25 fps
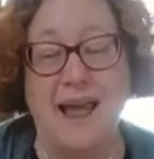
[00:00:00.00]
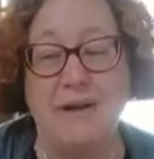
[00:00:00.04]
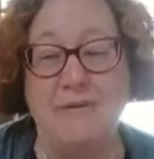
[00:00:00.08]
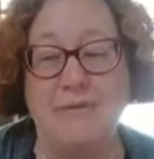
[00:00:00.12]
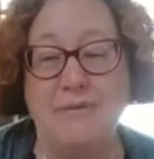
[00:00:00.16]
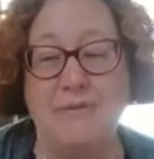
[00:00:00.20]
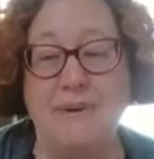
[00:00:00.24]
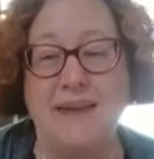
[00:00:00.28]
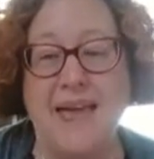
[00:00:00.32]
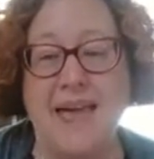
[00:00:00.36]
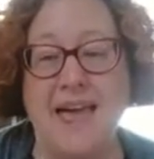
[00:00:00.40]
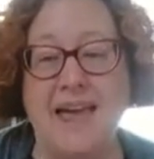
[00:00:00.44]
I
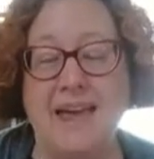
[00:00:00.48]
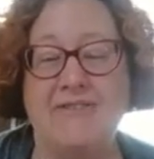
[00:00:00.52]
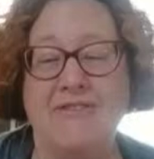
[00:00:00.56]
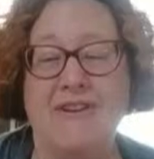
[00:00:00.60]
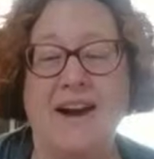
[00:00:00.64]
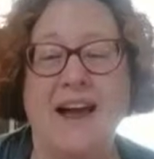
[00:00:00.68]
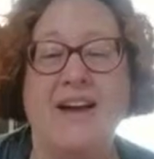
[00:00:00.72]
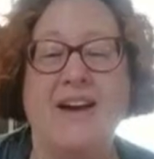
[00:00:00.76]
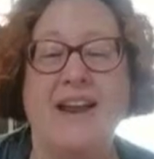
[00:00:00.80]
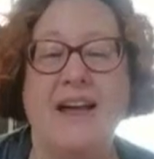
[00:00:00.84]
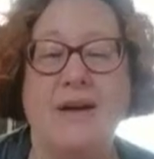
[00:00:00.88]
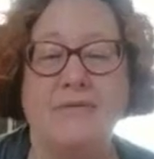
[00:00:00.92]
will be hanging
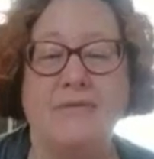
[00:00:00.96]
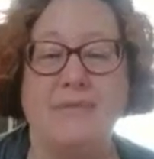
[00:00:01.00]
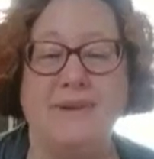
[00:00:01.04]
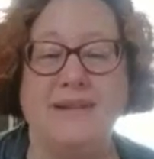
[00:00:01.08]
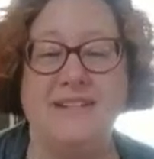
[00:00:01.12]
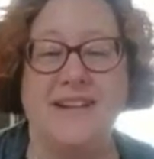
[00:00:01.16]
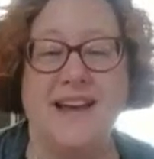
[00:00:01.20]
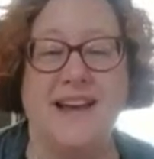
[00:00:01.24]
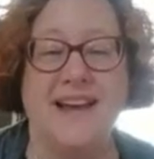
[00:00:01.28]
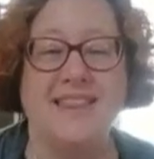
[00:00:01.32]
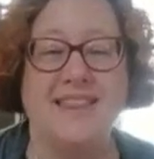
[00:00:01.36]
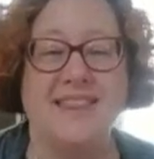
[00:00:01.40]
around. I will be
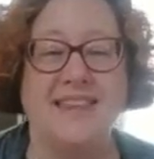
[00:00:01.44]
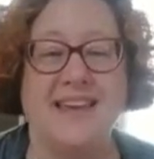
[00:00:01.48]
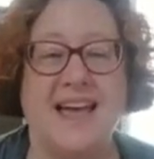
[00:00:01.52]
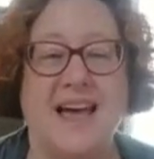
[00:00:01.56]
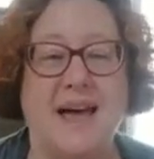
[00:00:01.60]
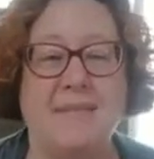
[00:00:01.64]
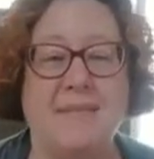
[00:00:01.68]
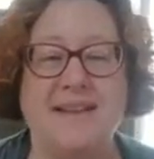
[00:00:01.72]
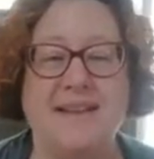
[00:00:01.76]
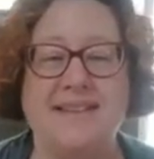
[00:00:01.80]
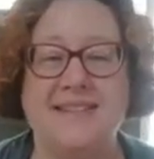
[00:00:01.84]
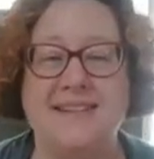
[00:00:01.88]
checking the
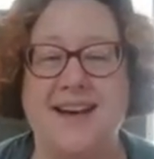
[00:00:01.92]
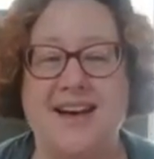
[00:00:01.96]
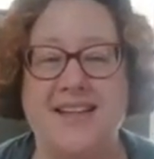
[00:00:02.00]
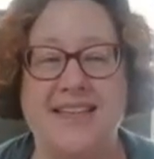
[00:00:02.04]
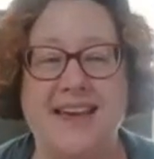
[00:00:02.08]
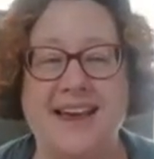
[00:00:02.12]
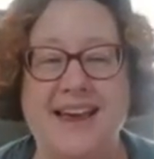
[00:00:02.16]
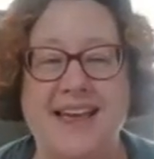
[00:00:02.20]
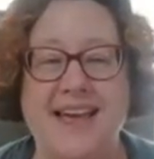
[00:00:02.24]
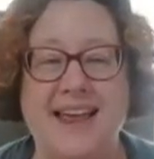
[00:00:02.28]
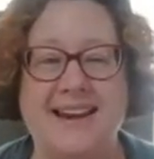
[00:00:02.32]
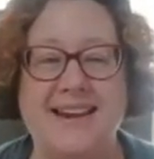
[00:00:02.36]
comments, all
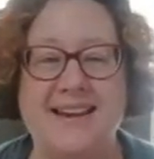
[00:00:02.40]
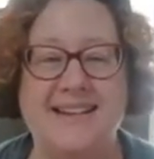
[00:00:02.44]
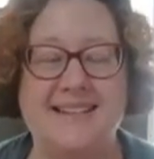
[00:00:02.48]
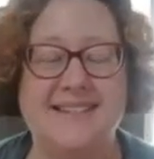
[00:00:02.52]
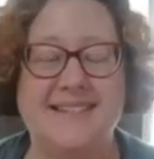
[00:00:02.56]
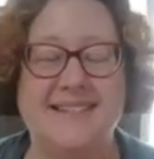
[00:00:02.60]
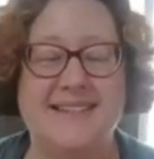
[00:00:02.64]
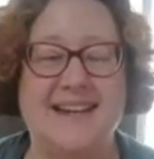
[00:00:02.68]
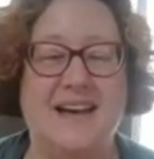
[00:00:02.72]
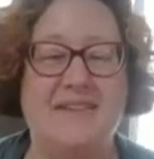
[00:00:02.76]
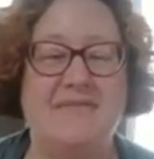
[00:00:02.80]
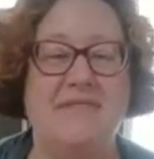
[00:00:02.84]
that kind of good
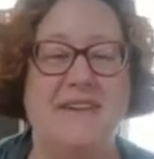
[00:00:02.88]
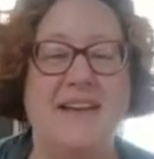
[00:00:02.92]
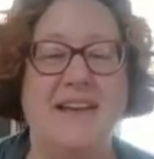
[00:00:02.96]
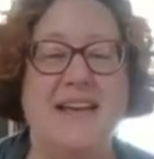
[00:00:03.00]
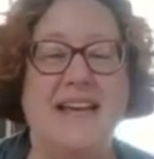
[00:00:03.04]
stuff.